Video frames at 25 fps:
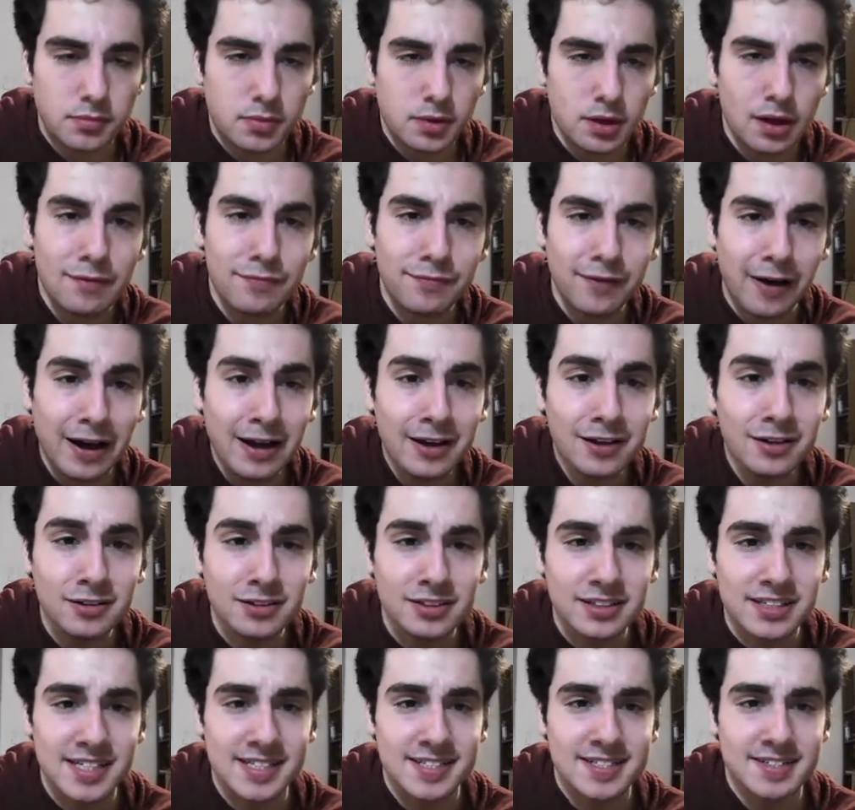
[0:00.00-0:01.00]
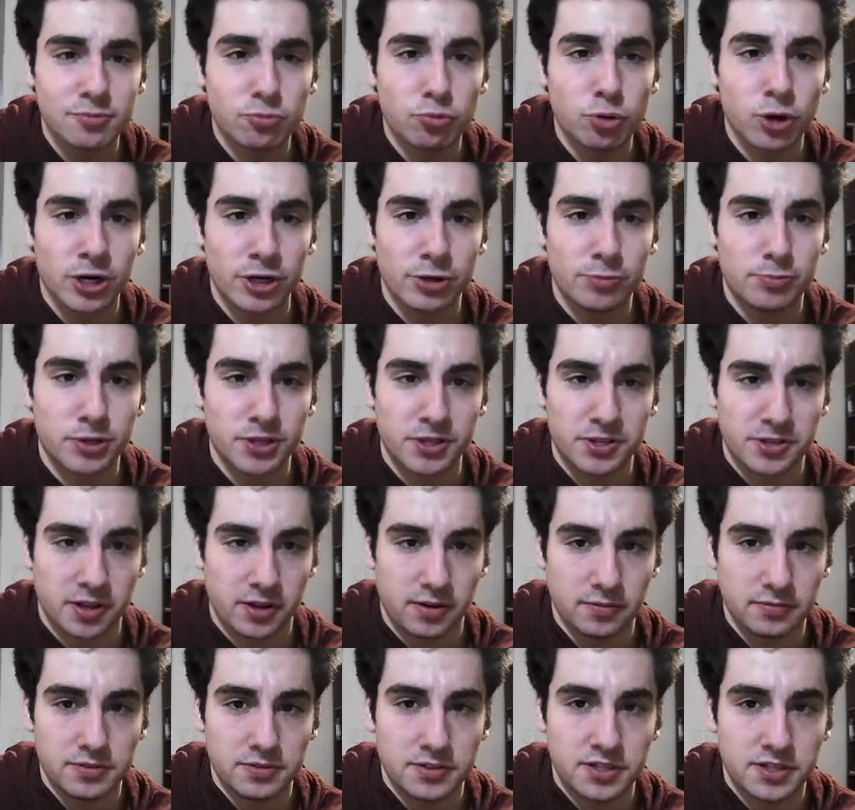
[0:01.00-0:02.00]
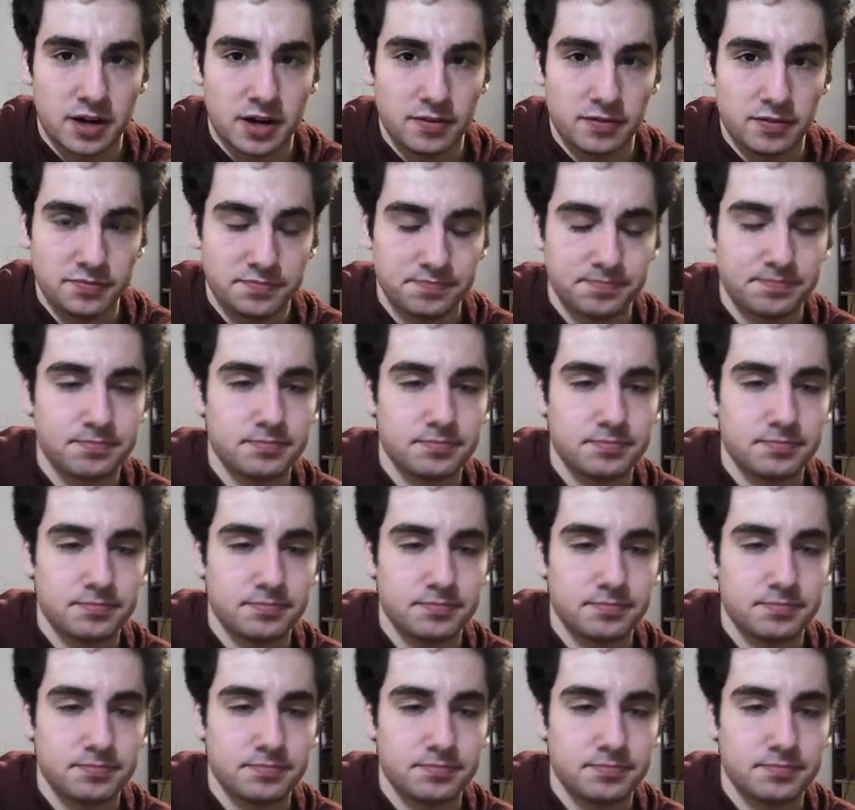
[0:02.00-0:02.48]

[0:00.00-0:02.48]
A file is where you put stuff.